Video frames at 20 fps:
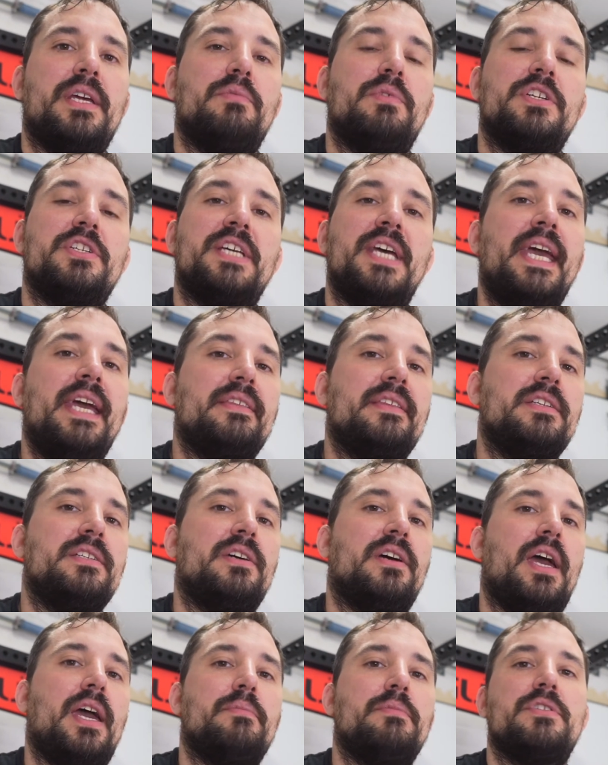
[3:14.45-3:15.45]
will take the
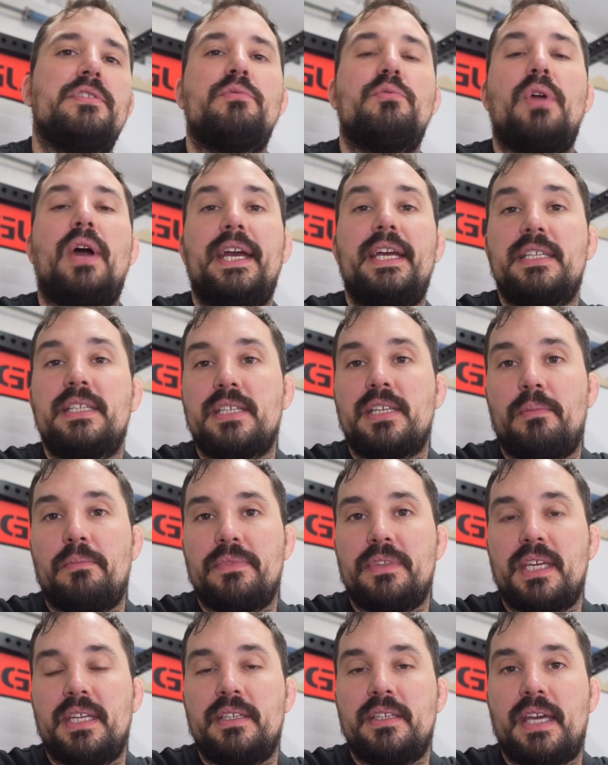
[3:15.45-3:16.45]
time to write
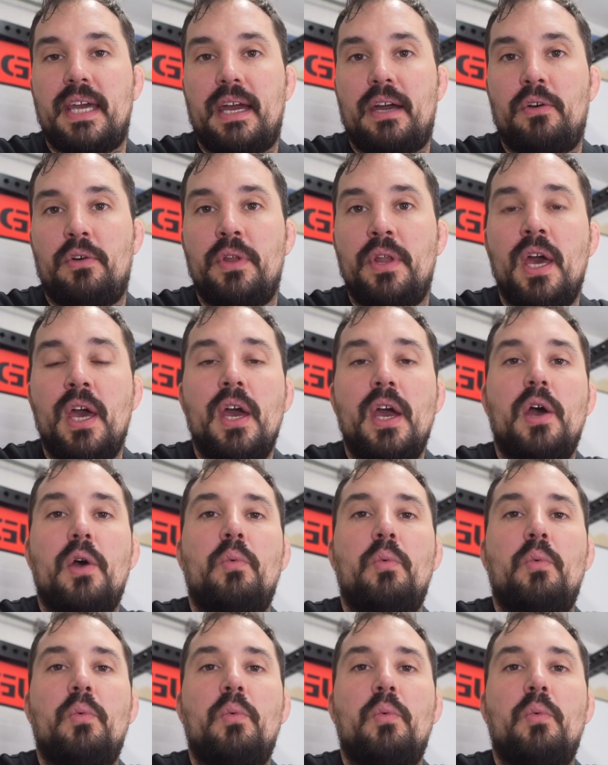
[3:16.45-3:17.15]
something down